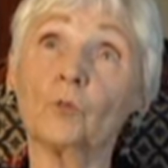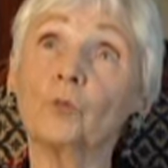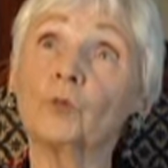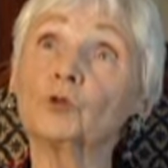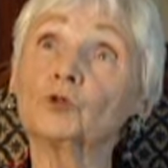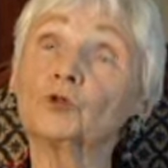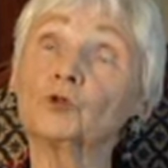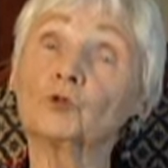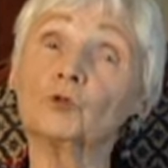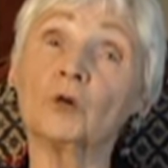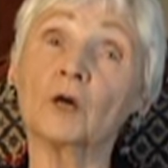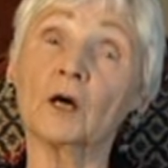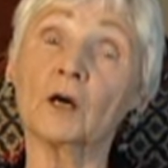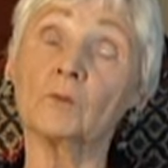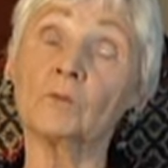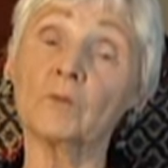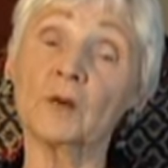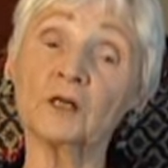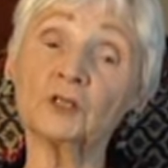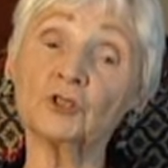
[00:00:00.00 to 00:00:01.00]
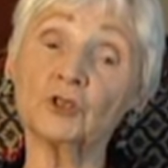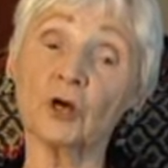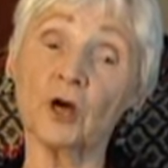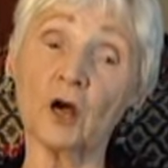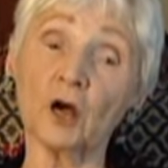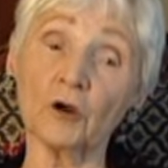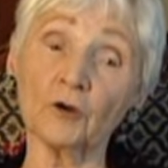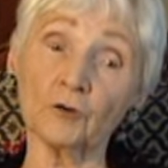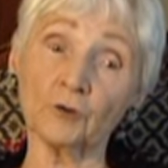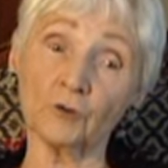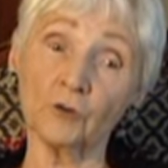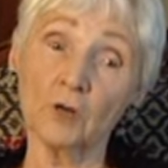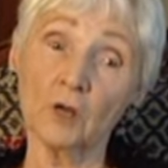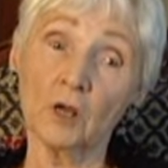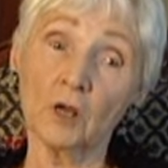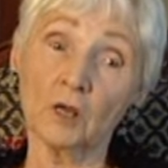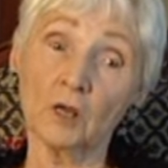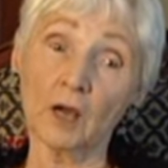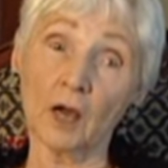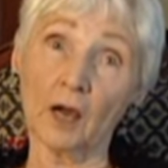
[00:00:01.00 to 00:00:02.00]
put to a much harder
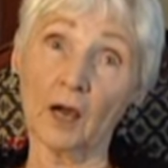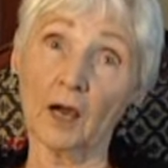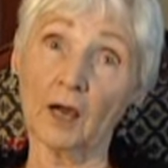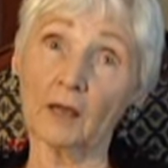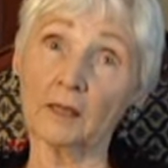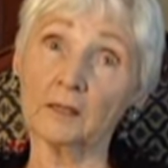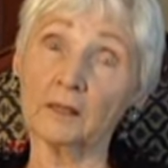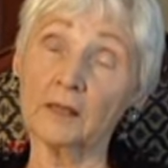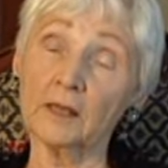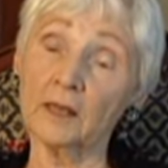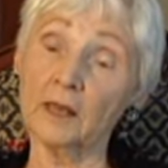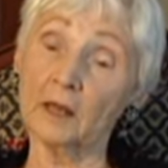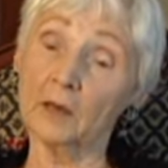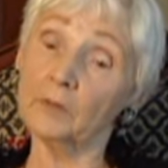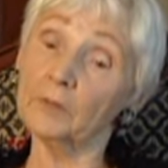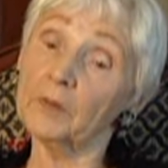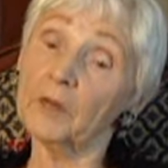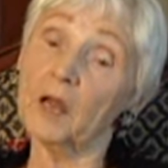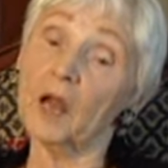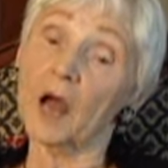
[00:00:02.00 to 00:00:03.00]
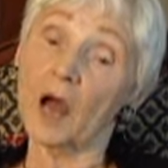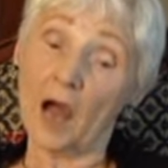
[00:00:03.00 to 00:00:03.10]
camp.